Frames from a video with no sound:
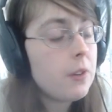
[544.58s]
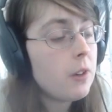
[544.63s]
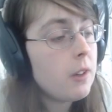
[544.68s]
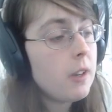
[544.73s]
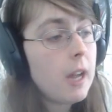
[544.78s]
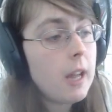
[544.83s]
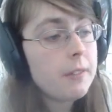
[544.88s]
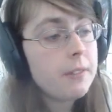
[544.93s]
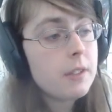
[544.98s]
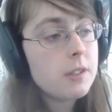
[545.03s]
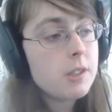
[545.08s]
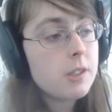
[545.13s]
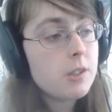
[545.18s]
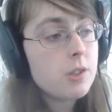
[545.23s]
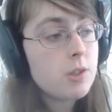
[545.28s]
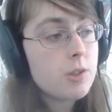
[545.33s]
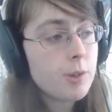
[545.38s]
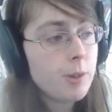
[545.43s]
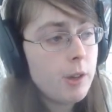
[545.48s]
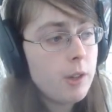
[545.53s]
not this is
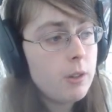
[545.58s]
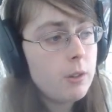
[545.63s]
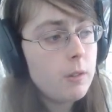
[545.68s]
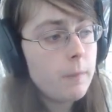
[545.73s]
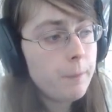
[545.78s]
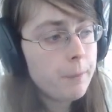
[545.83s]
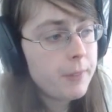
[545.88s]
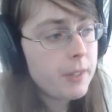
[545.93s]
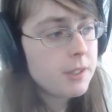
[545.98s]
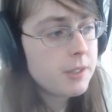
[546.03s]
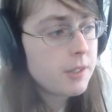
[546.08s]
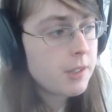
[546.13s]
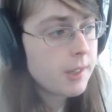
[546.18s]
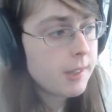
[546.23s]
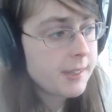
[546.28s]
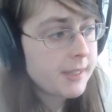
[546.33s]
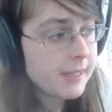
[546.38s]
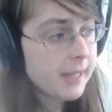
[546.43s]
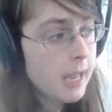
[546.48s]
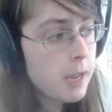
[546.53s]
true, this is
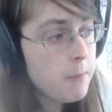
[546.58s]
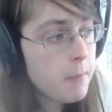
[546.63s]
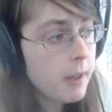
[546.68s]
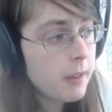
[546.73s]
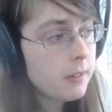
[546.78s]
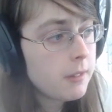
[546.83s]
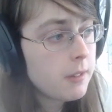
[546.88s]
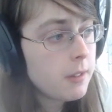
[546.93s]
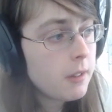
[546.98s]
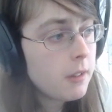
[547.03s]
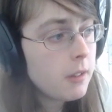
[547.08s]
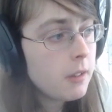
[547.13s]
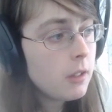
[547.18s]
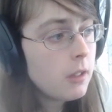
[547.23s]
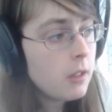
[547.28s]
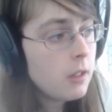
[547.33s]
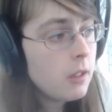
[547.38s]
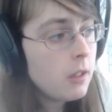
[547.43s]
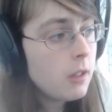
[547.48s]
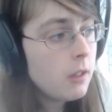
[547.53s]
a statement
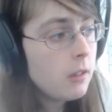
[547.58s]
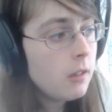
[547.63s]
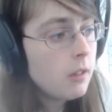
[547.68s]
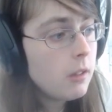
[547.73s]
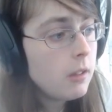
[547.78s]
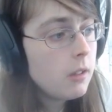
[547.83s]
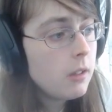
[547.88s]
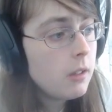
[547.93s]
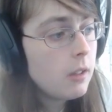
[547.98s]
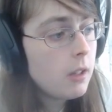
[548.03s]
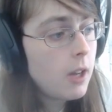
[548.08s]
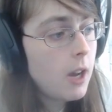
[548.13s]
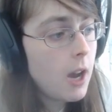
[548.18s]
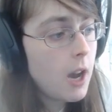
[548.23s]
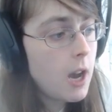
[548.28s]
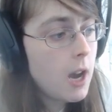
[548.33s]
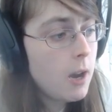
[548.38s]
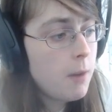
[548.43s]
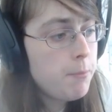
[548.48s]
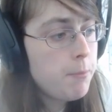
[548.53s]

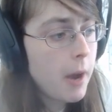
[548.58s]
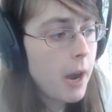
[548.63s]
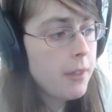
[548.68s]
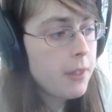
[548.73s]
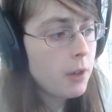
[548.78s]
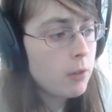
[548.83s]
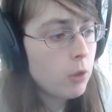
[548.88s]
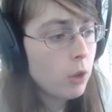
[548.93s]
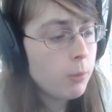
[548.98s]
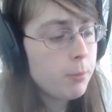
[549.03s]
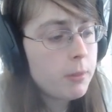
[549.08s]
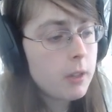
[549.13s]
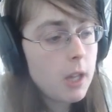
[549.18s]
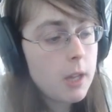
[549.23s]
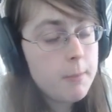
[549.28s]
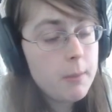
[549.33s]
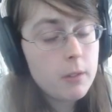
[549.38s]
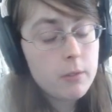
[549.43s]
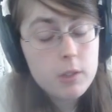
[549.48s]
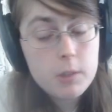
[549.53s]
by the group
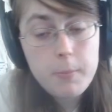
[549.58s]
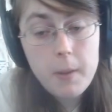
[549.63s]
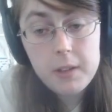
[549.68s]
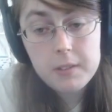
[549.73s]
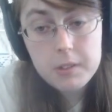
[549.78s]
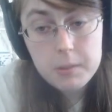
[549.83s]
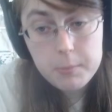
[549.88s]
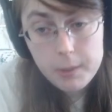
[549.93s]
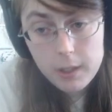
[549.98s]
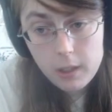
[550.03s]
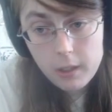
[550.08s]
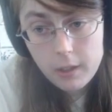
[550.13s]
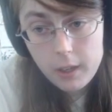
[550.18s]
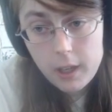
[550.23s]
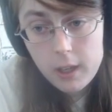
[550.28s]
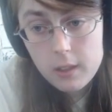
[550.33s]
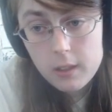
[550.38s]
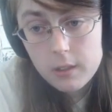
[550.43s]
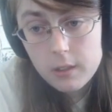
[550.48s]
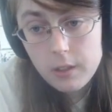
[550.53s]
claiming
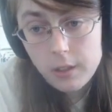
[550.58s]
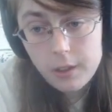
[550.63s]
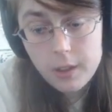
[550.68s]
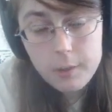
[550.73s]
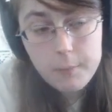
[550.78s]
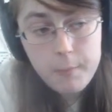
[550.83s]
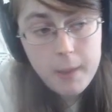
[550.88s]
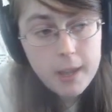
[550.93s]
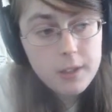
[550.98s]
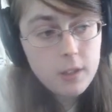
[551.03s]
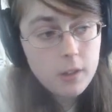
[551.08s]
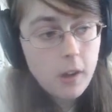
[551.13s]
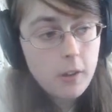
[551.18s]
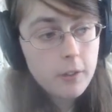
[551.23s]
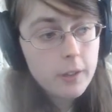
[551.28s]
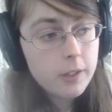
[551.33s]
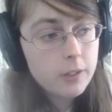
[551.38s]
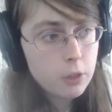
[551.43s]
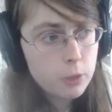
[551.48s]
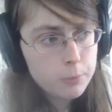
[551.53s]
responsibility. You can make your
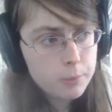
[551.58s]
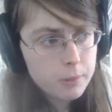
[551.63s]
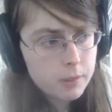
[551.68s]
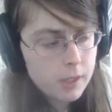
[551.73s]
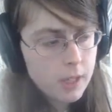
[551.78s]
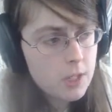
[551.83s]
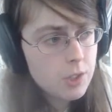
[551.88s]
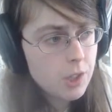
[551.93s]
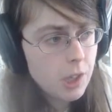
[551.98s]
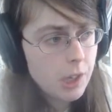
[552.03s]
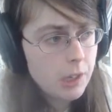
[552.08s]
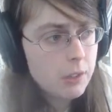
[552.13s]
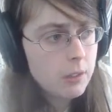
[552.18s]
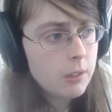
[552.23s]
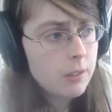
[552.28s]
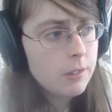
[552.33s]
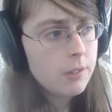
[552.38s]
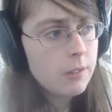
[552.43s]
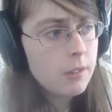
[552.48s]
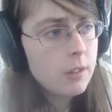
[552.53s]
own interpretation.
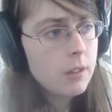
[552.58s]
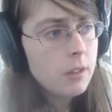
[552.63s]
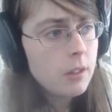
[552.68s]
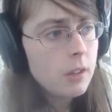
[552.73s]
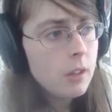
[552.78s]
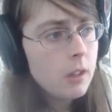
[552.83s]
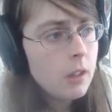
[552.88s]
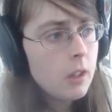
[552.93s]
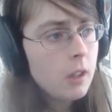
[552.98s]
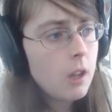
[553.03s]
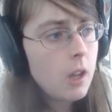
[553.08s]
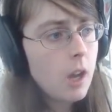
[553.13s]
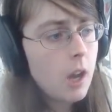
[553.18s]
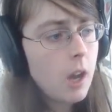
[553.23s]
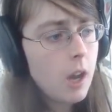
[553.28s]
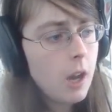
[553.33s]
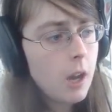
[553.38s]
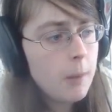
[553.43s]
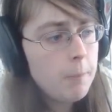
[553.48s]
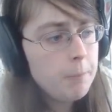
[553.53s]

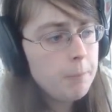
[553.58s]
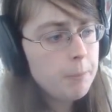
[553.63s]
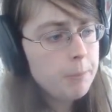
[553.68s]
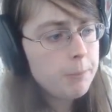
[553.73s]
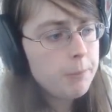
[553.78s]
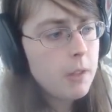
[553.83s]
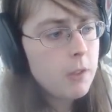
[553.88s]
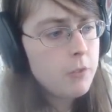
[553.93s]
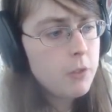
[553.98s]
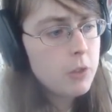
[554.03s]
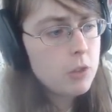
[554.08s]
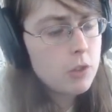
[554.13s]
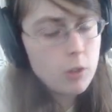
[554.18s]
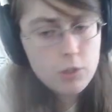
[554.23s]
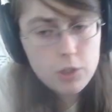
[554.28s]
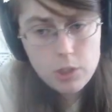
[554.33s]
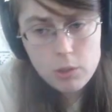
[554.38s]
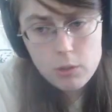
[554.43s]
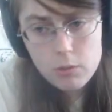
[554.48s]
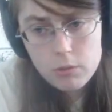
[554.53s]
If you so
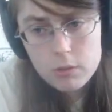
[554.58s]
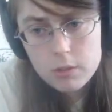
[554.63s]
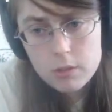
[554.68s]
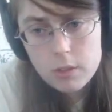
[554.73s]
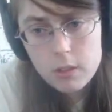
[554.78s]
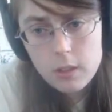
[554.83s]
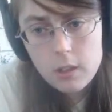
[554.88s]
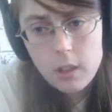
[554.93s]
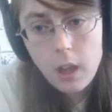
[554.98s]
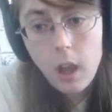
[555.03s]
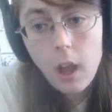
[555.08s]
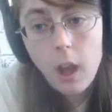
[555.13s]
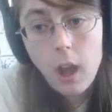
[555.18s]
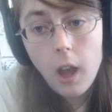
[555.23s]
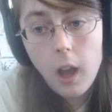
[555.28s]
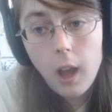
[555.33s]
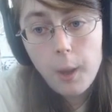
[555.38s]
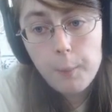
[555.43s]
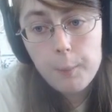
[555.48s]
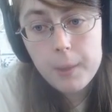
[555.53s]
choose.
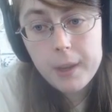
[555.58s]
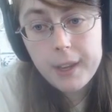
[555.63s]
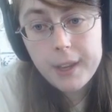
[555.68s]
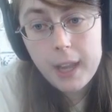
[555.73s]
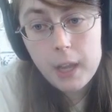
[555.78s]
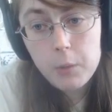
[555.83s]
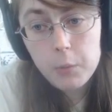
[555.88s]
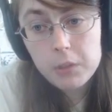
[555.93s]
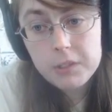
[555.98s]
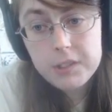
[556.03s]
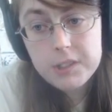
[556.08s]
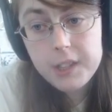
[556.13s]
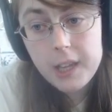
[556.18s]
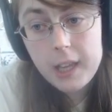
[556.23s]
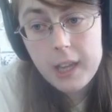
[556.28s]
But again, once again,